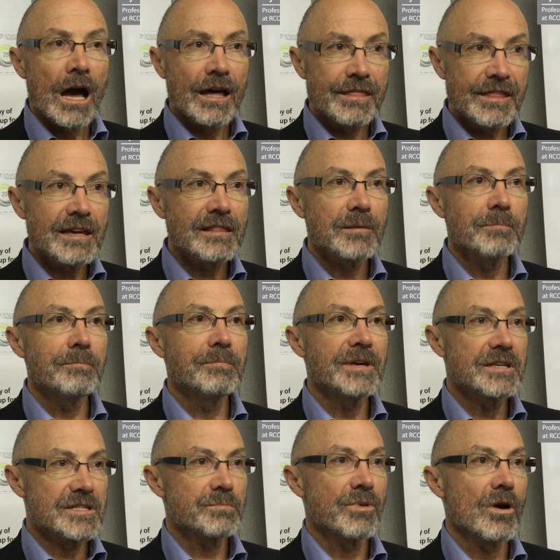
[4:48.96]
I think the
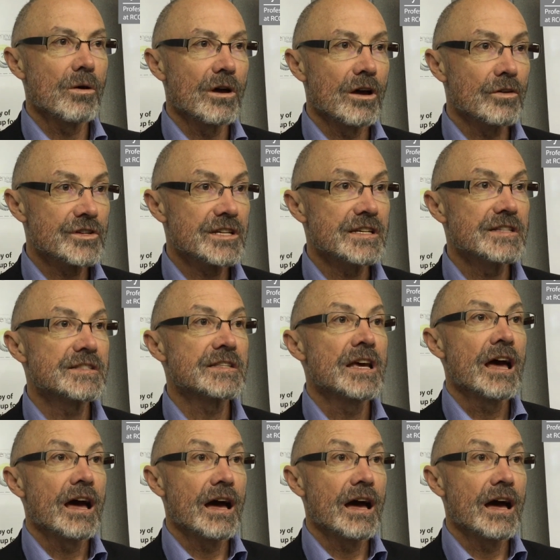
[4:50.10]
biggest priorities